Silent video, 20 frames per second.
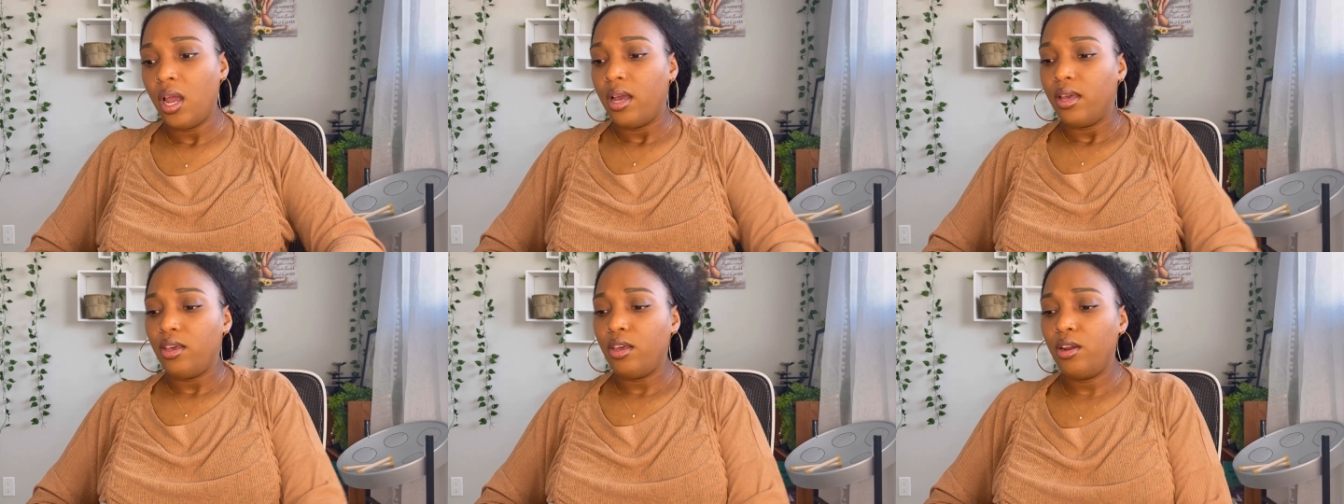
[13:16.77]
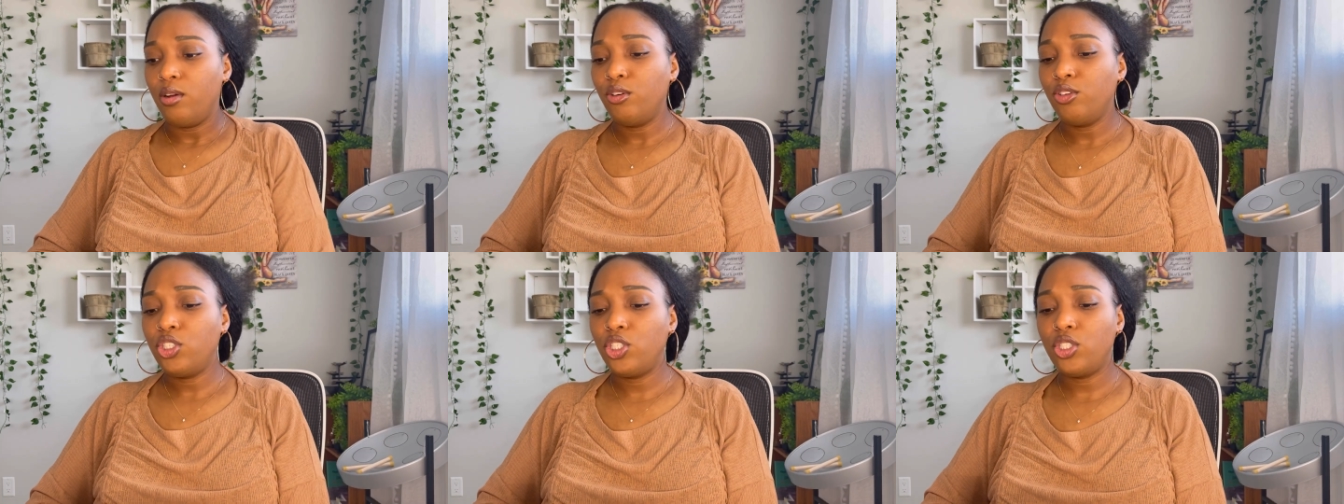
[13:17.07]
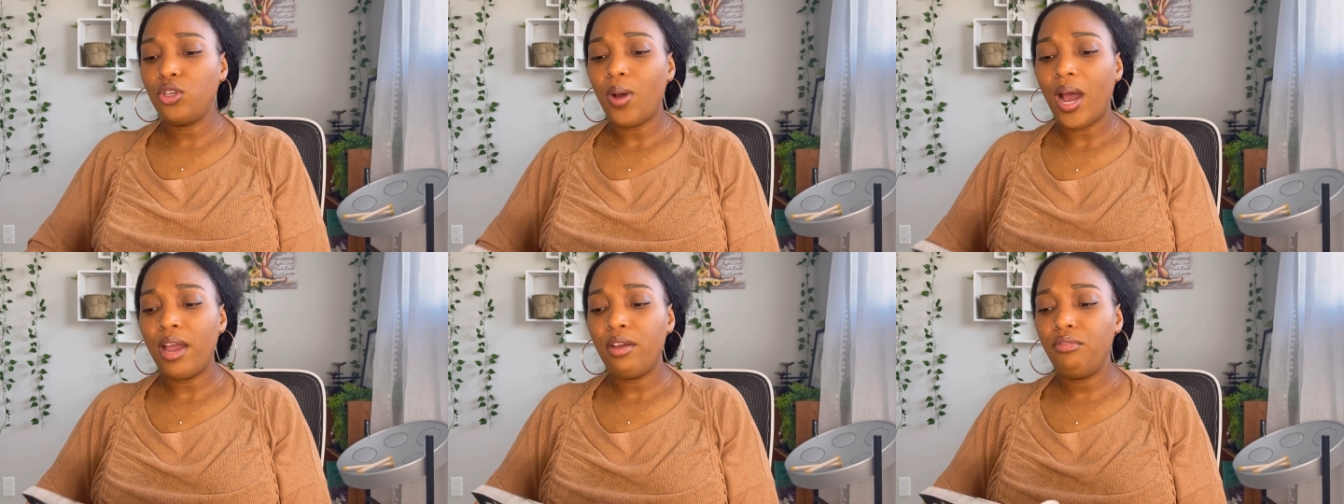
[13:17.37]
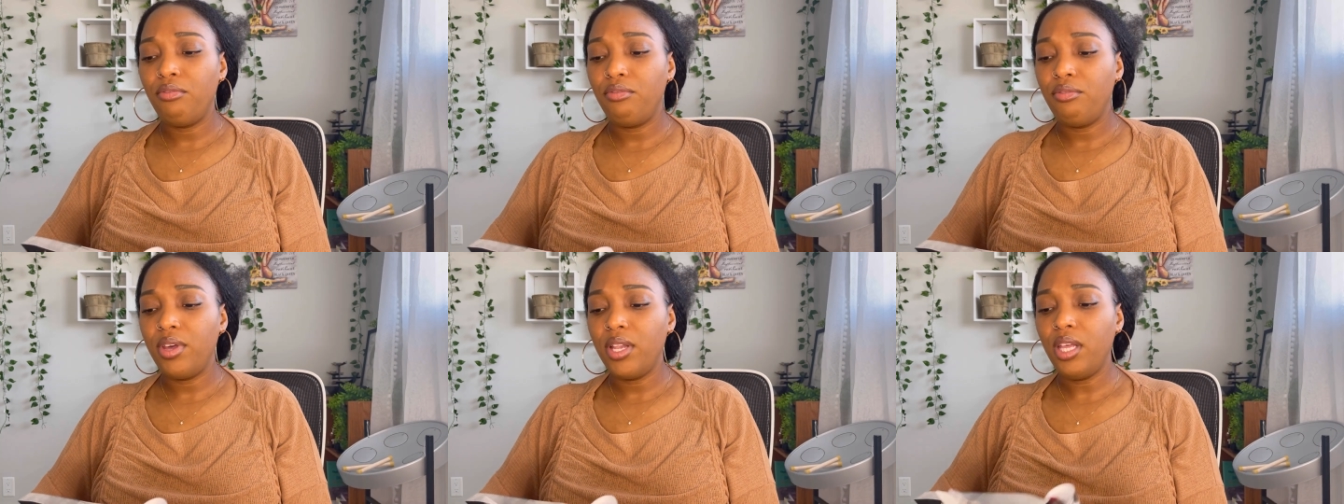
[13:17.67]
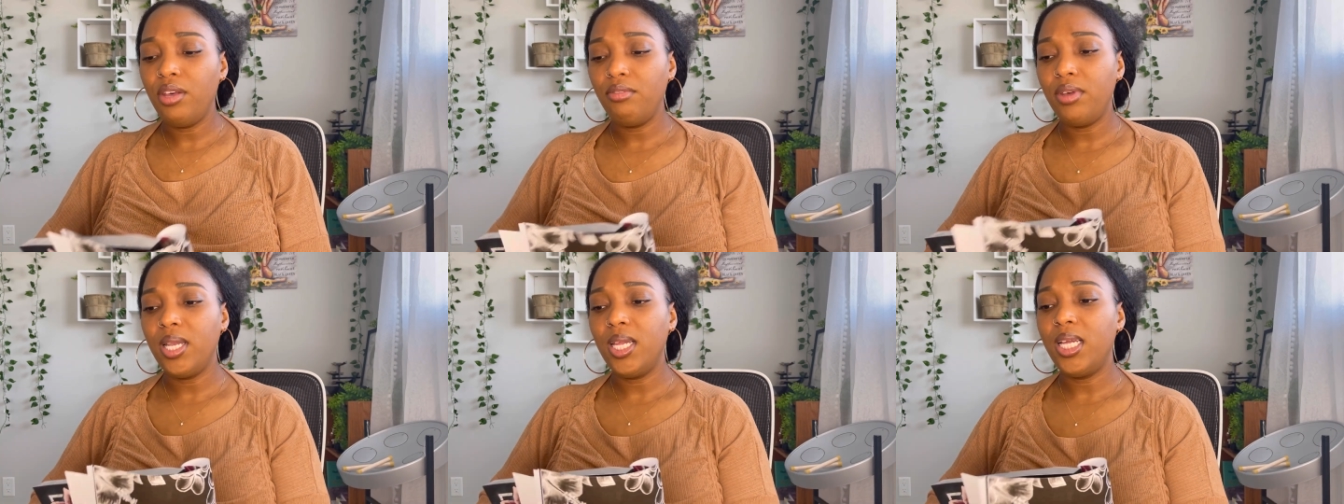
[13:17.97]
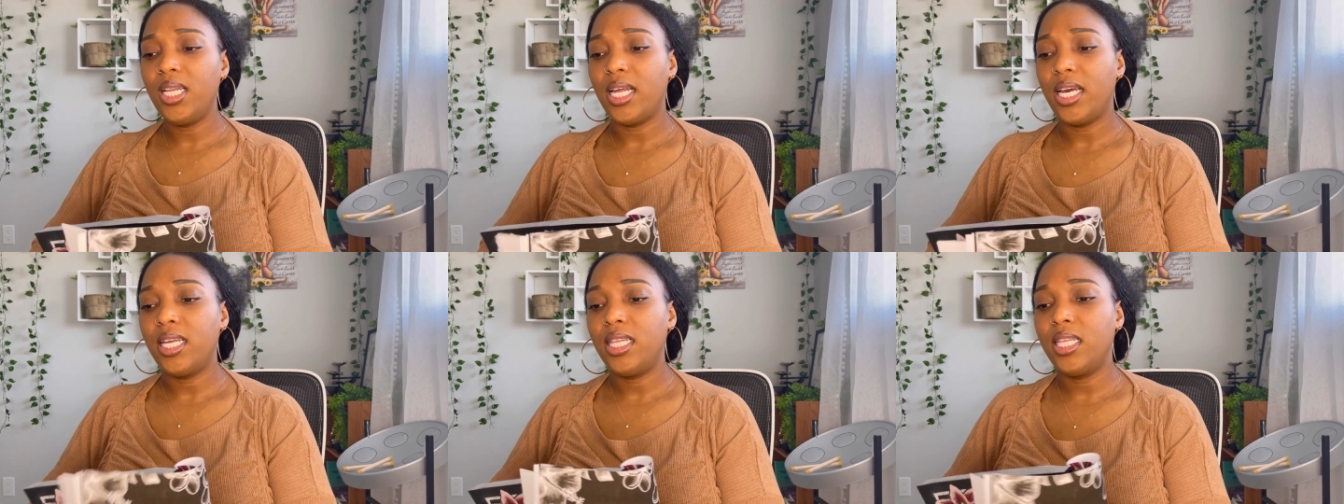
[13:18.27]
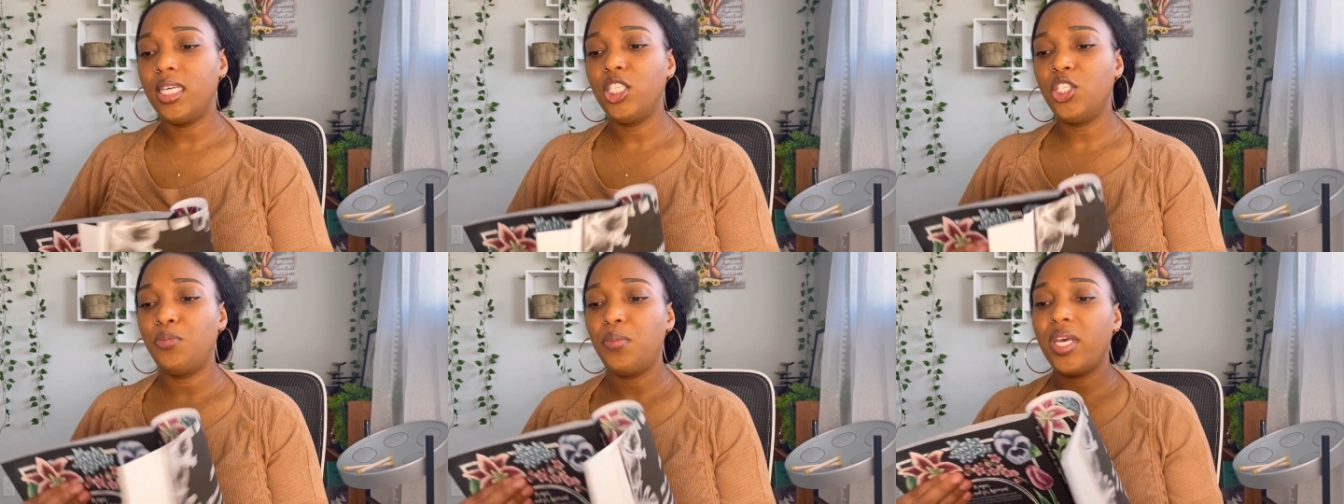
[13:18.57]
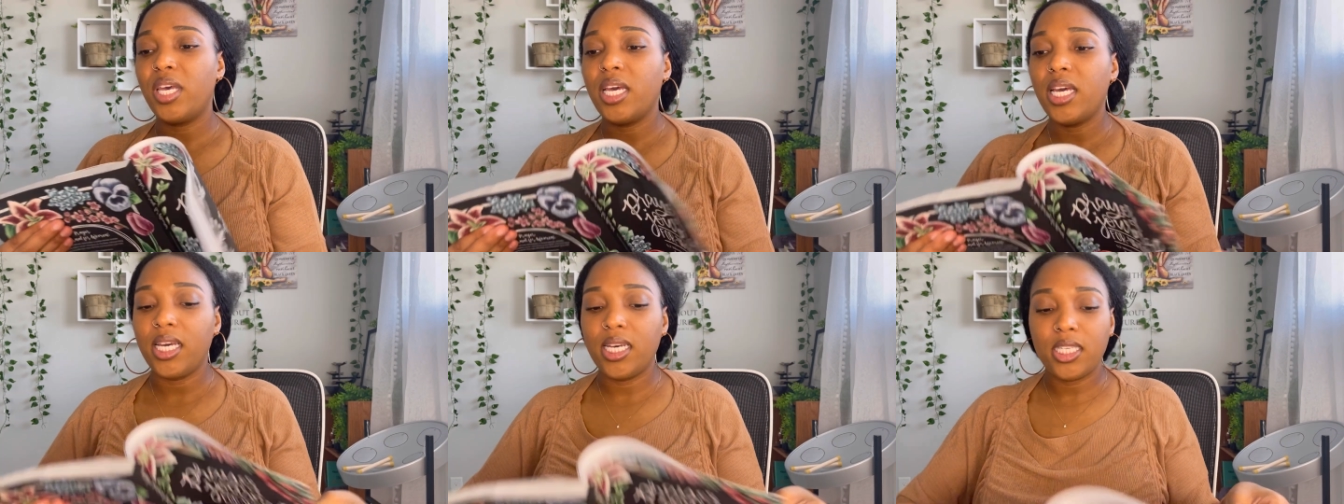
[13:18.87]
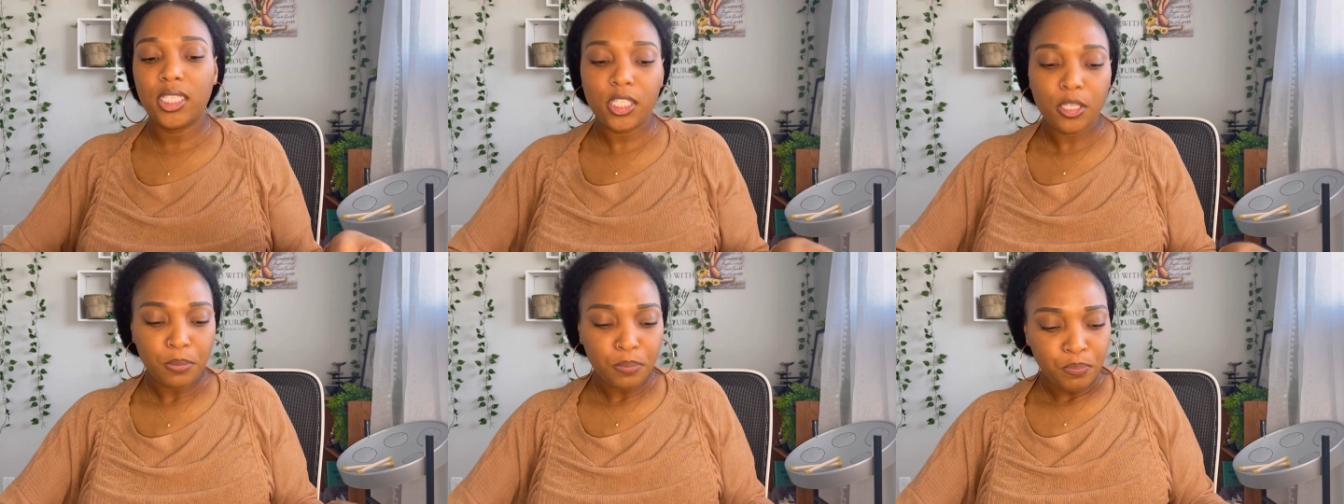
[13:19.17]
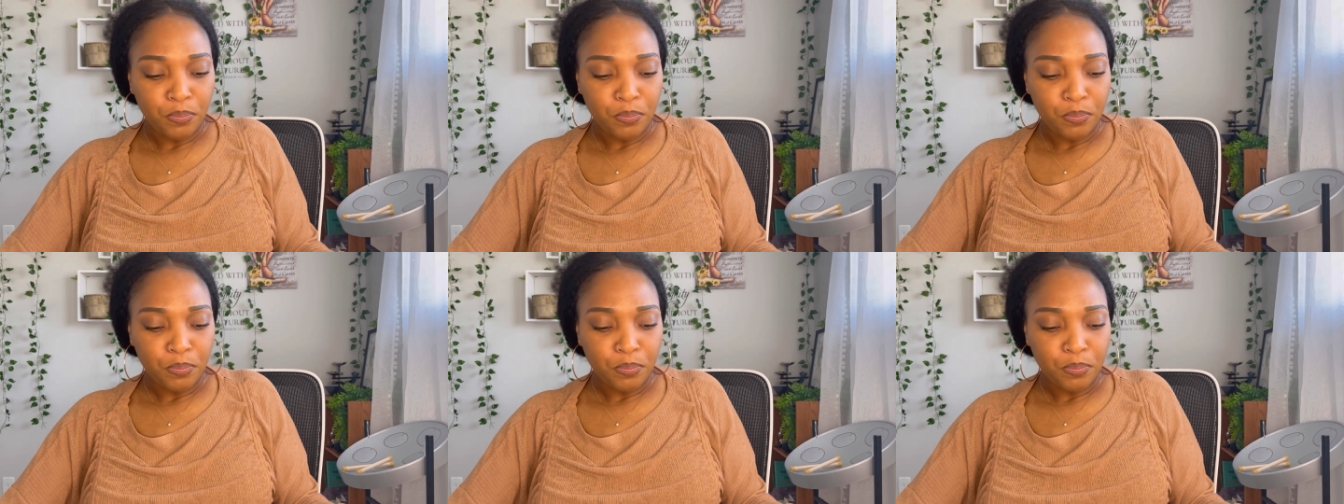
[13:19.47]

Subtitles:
You know, so I really like this because